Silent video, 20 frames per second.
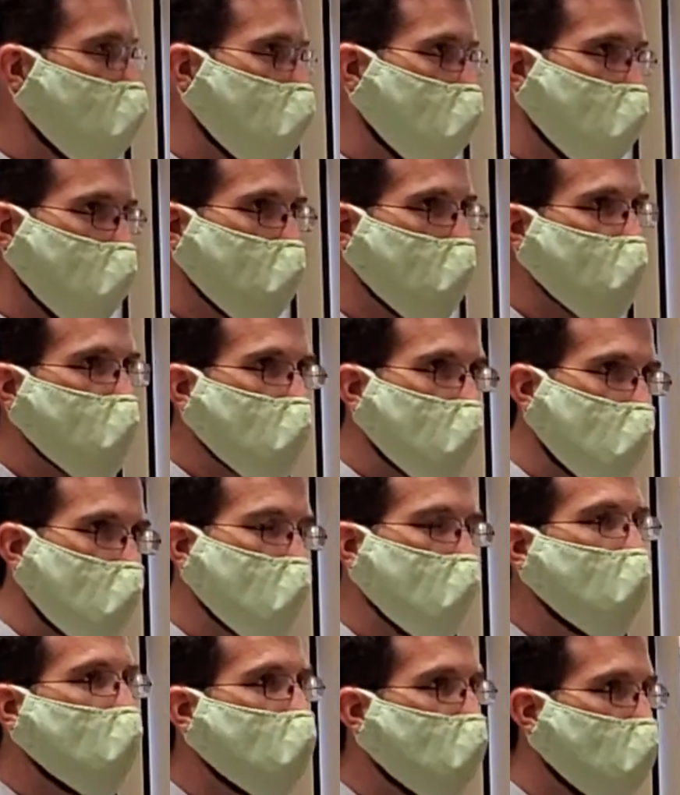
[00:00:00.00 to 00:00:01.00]
And we'll talk
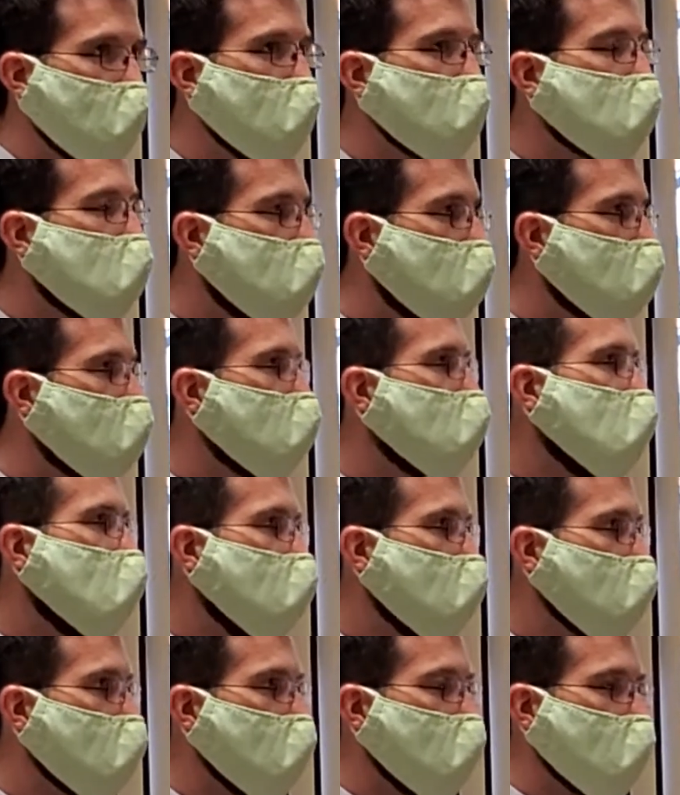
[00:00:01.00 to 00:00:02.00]
a little bit more
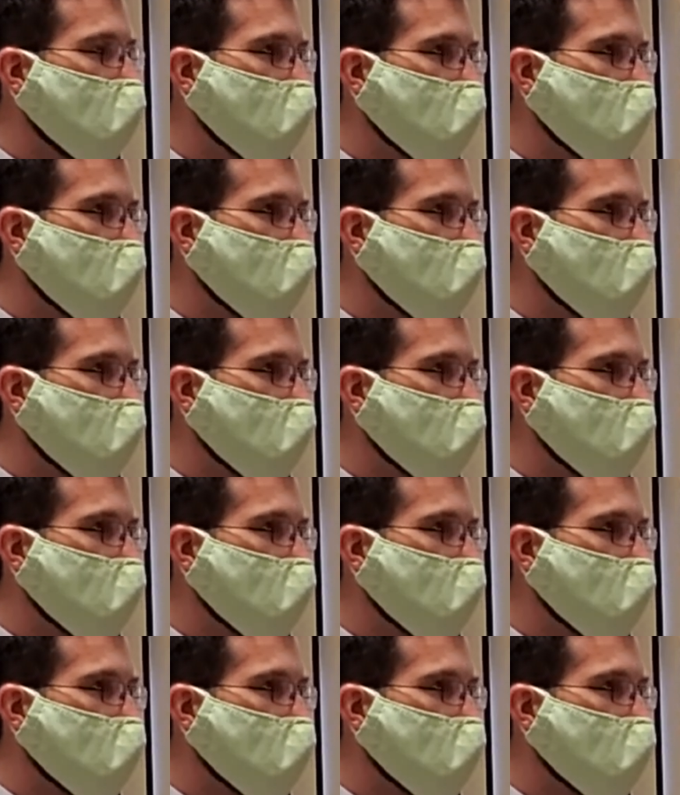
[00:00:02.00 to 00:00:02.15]
about